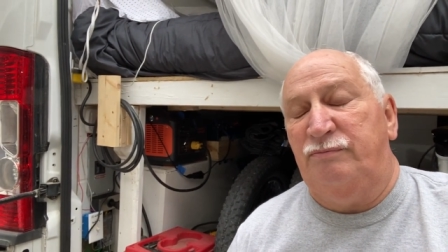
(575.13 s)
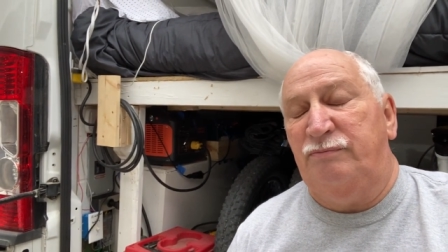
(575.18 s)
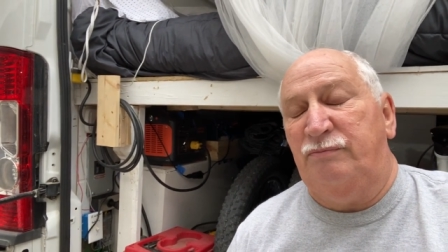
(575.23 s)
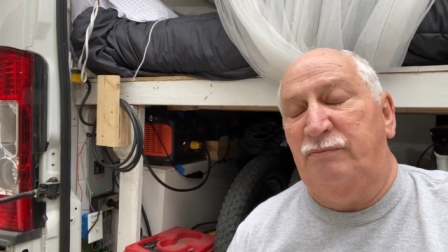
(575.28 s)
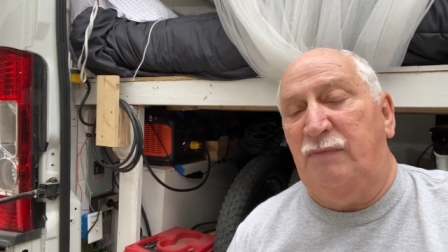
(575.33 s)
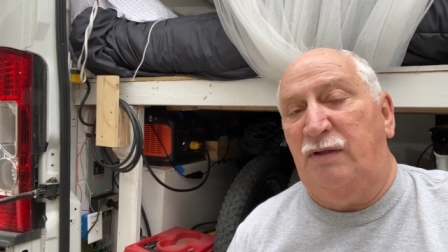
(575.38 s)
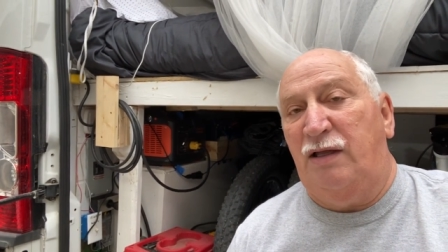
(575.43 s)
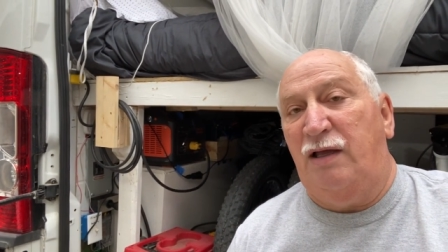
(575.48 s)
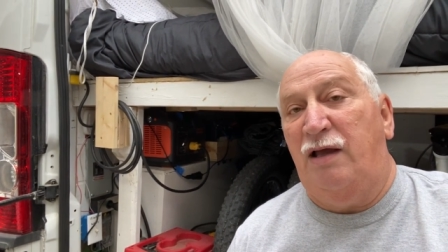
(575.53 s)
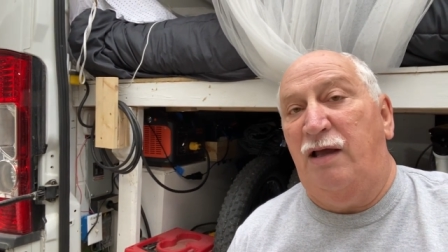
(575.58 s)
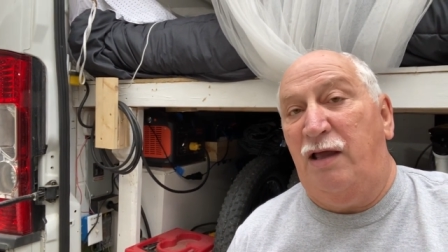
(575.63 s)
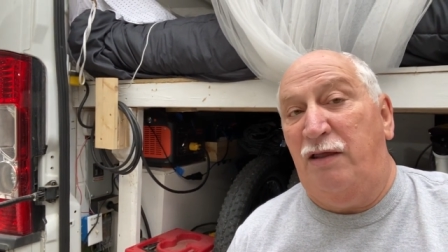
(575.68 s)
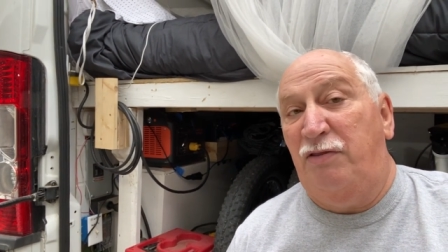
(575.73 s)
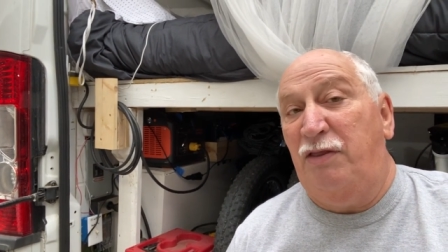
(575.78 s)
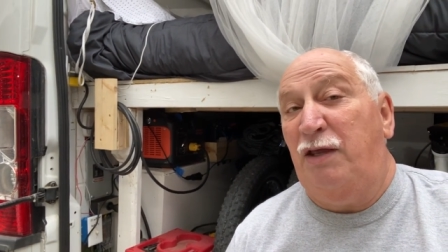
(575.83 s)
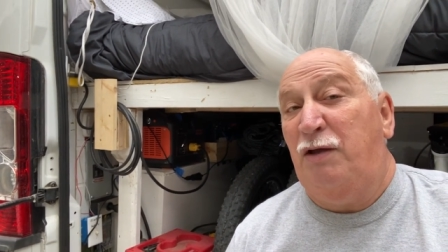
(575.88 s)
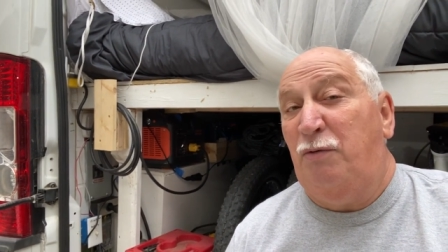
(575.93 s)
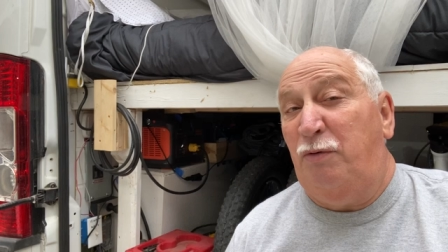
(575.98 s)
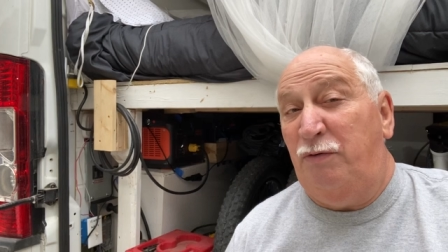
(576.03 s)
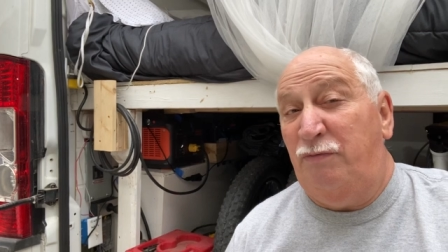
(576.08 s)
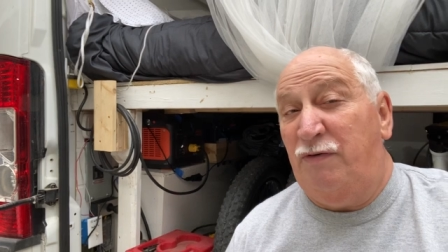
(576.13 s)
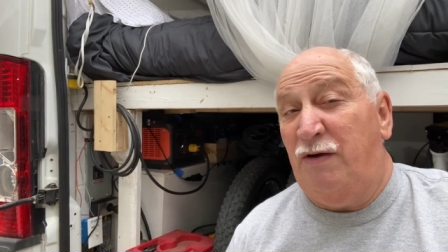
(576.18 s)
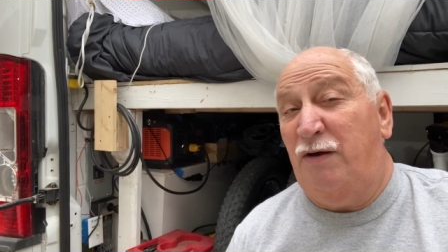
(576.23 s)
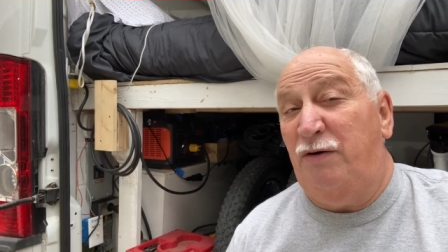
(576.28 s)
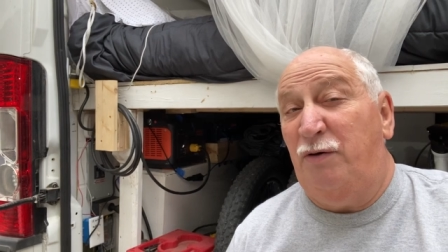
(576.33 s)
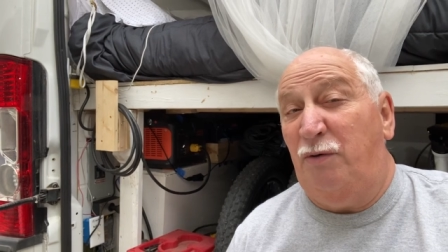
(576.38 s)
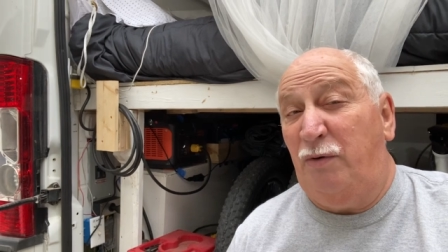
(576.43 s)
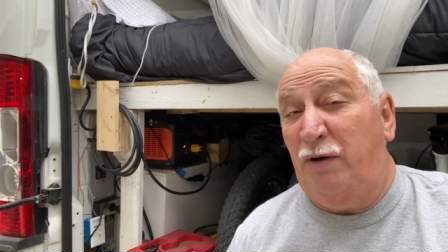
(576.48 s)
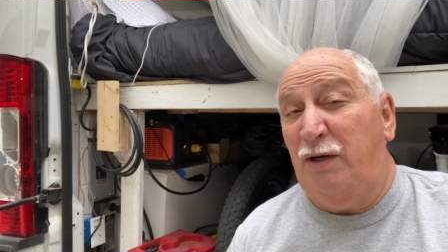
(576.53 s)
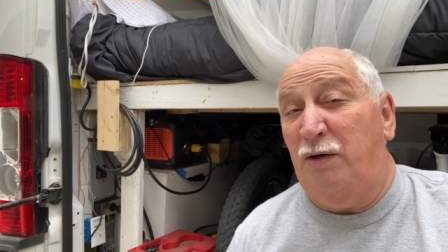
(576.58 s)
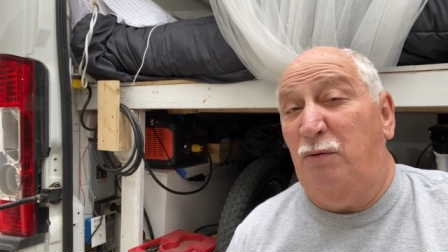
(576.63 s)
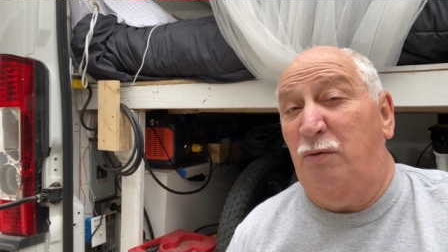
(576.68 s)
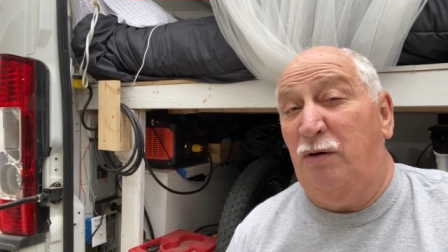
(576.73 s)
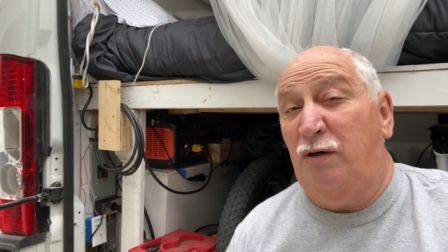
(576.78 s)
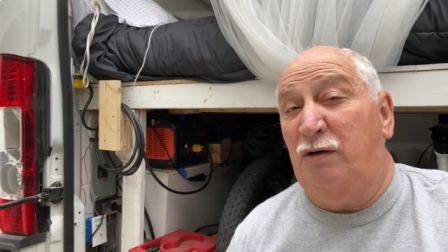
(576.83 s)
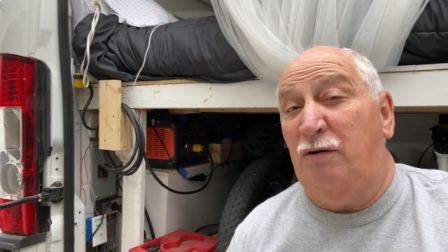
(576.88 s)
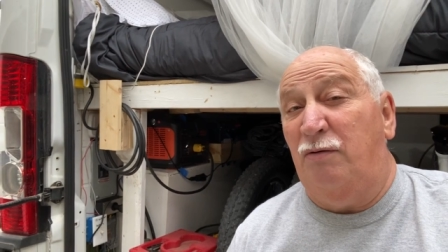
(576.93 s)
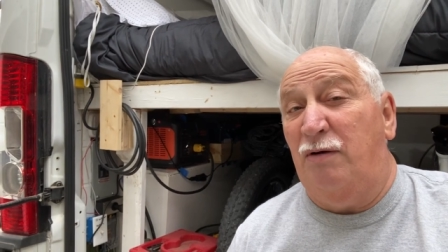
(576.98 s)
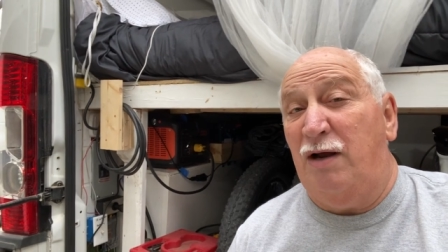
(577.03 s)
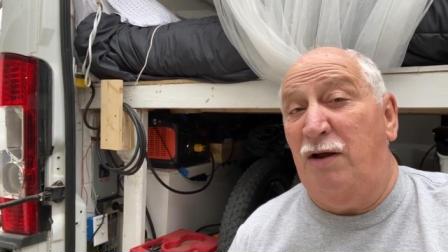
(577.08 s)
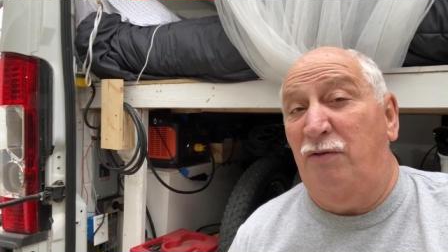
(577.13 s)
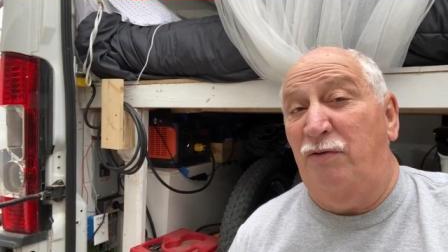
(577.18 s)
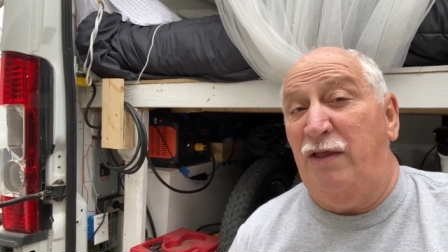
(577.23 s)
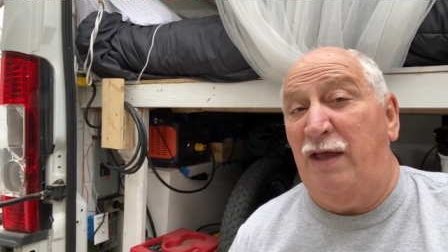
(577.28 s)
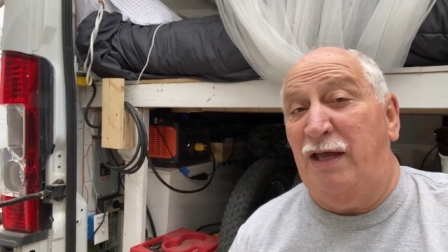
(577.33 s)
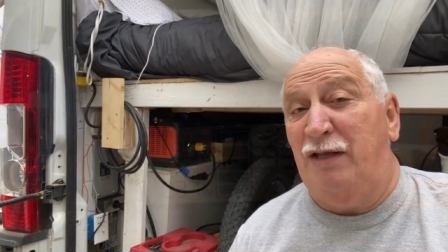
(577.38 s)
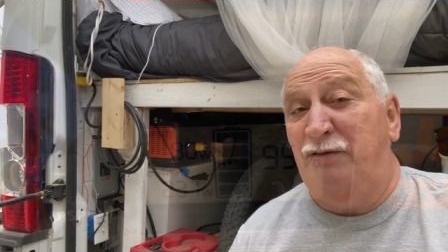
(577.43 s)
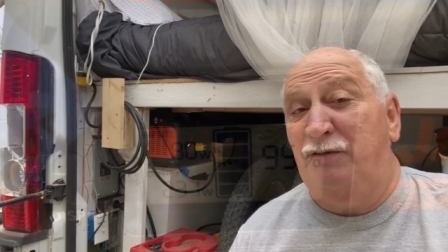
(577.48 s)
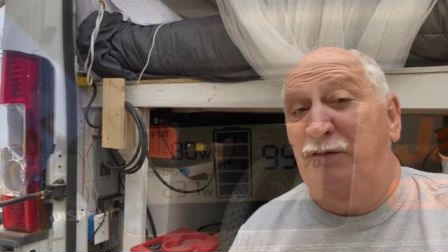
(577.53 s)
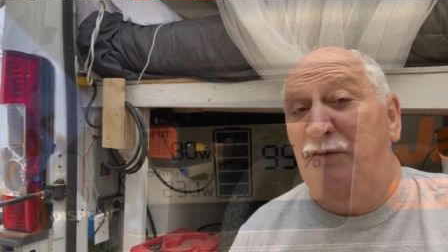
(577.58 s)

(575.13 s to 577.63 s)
I think we found a way to work around that too.